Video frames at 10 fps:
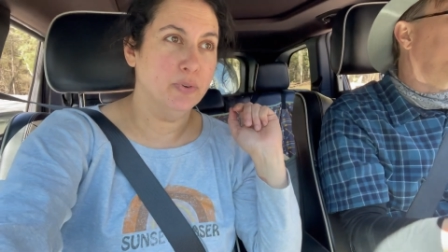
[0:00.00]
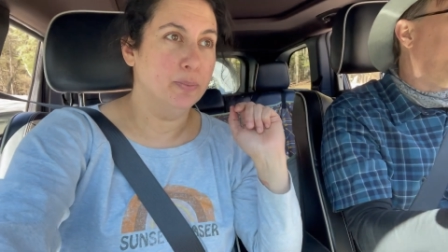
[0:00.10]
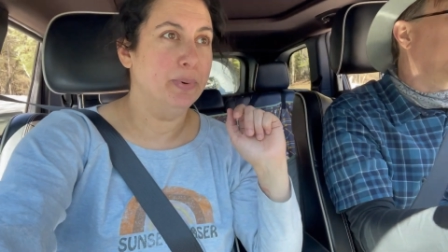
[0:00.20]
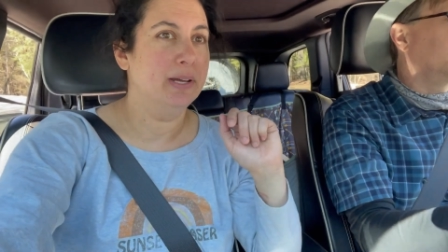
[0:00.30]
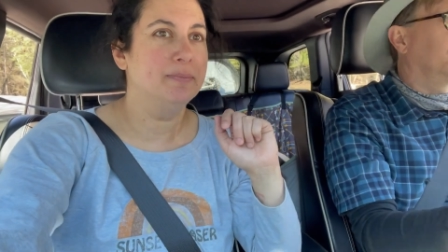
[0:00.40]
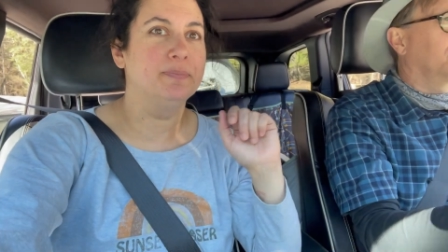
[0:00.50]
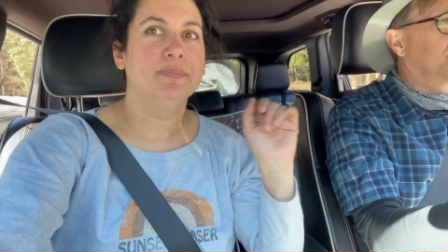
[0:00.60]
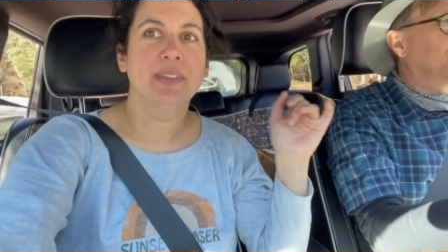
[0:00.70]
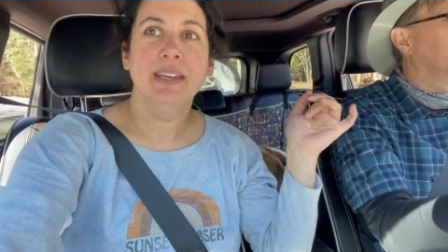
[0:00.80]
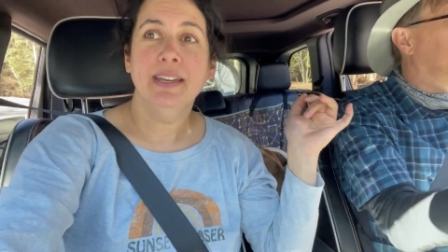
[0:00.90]
but
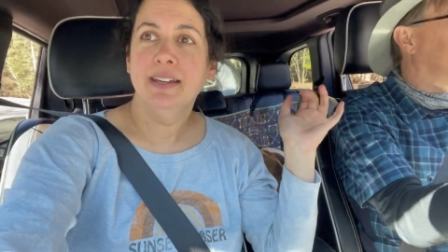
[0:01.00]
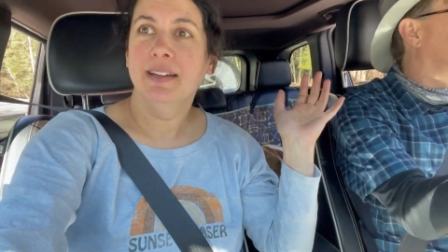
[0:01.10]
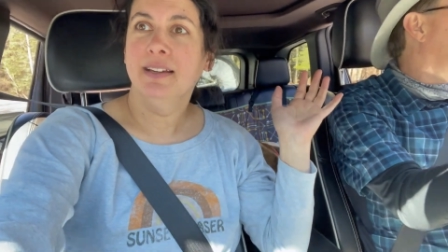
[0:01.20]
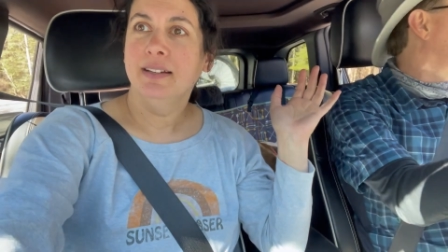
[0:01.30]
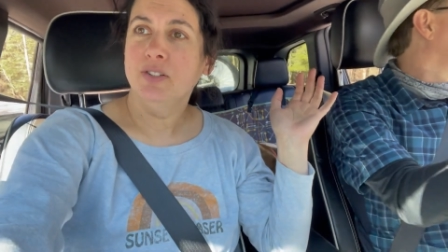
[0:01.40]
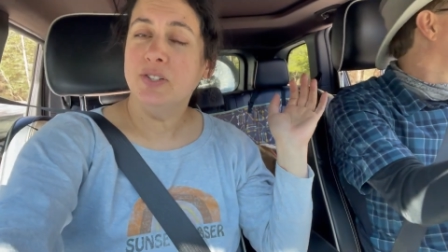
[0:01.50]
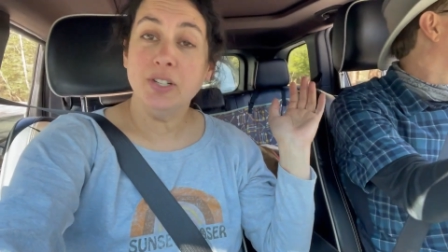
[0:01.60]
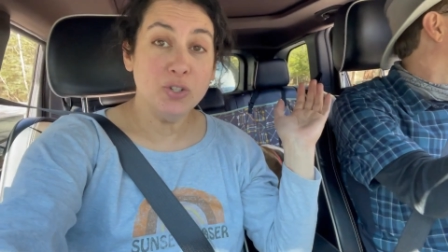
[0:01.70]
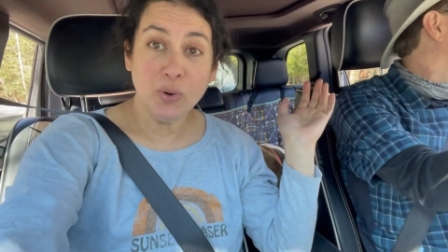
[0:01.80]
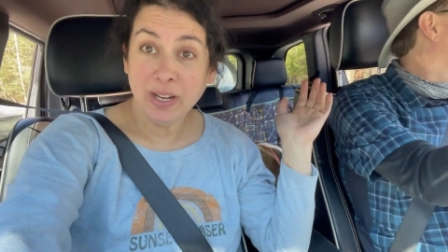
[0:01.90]
just
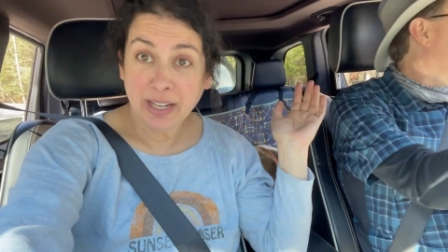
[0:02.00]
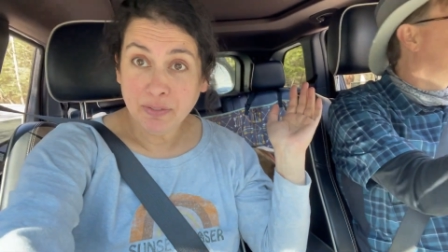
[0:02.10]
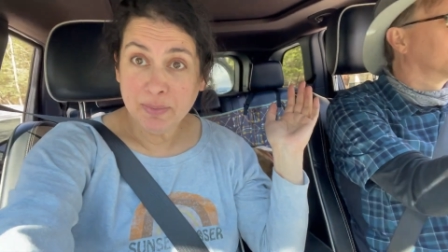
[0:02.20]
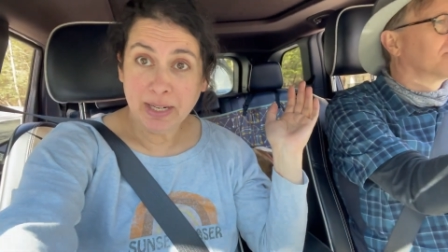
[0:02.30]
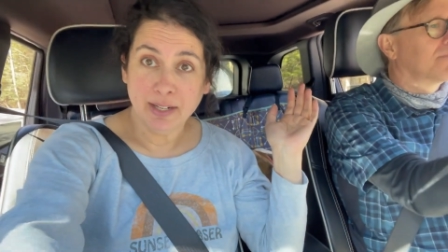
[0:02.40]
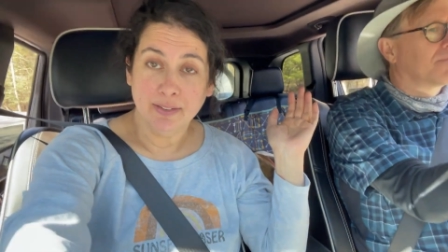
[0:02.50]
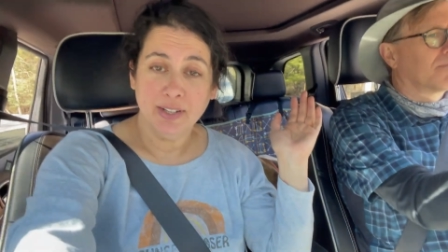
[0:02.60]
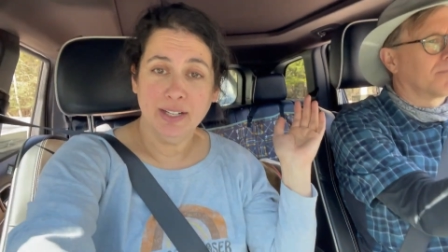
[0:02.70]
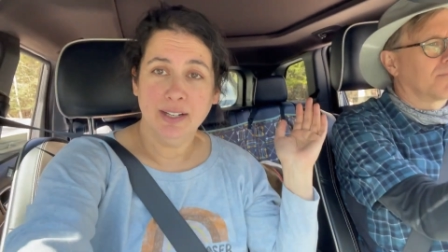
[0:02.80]
enjoying every minute of it.